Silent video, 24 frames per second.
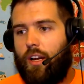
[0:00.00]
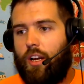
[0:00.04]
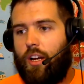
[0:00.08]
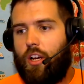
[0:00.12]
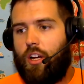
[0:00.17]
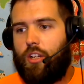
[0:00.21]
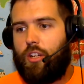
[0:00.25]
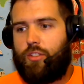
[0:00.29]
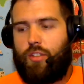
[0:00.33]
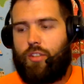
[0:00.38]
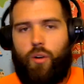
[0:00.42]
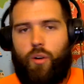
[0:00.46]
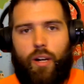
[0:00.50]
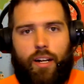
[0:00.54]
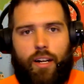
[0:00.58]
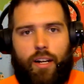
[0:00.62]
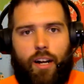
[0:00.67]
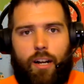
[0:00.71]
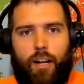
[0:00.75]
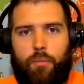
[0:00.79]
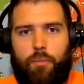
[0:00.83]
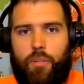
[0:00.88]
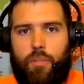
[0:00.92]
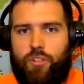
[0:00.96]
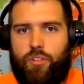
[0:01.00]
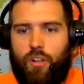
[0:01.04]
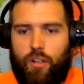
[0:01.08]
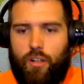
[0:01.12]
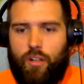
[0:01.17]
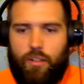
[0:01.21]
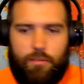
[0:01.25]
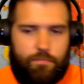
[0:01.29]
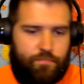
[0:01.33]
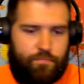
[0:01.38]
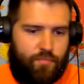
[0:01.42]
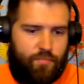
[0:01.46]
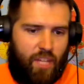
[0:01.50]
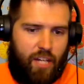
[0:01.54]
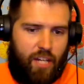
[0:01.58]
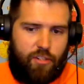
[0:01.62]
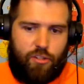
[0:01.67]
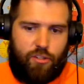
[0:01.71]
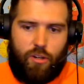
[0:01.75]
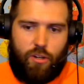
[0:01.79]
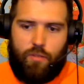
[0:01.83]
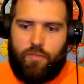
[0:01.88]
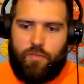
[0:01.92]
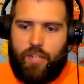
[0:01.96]
So I got in my truck. I
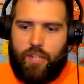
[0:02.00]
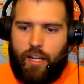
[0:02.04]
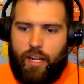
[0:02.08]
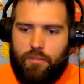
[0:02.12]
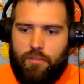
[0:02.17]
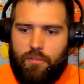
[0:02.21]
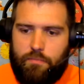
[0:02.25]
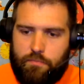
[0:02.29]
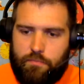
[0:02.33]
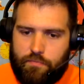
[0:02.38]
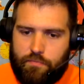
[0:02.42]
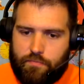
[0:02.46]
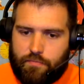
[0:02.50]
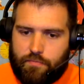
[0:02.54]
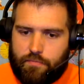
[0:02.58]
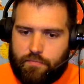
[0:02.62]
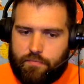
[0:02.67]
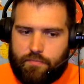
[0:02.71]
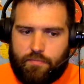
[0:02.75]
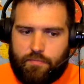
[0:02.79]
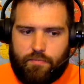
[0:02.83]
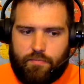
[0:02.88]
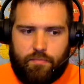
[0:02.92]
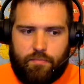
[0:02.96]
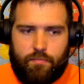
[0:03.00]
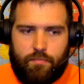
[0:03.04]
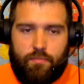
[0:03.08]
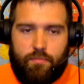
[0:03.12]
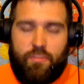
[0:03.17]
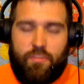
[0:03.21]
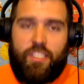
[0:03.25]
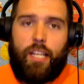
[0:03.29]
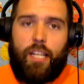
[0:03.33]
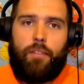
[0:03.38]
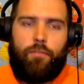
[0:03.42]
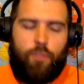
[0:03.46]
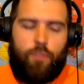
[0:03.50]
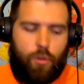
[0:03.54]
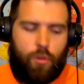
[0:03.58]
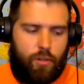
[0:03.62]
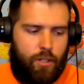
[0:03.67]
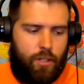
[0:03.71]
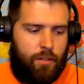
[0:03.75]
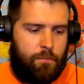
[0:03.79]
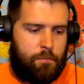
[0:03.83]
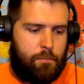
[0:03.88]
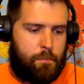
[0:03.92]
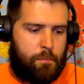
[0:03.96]
drove down South
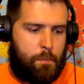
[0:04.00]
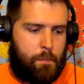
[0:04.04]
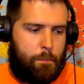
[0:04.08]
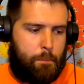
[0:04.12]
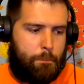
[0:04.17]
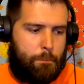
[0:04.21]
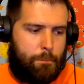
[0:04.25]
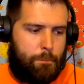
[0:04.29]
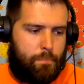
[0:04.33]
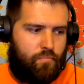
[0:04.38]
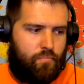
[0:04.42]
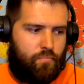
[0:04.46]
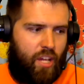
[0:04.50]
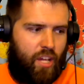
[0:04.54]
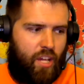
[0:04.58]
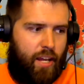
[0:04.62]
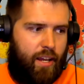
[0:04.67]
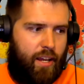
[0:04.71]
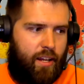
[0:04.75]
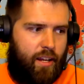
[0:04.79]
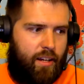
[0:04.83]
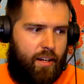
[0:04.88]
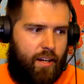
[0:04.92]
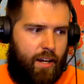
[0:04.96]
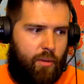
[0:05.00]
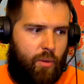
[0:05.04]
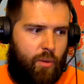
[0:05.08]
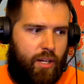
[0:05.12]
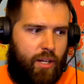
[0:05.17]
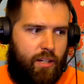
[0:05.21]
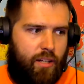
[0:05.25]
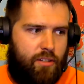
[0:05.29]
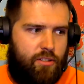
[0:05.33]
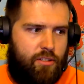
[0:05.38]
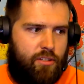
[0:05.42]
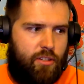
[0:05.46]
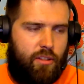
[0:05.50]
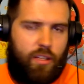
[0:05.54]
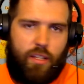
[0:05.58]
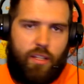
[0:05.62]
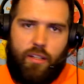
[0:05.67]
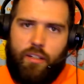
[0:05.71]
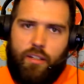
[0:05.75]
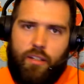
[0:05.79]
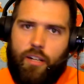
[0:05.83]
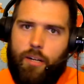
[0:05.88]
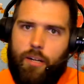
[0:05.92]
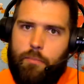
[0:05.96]
Florida and I went into the
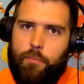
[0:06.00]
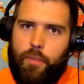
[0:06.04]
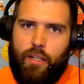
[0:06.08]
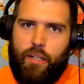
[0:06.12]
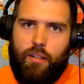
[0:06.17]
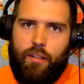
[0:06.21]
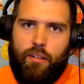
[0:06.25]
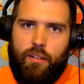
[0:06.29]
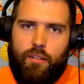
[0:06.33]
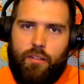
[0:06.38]
company.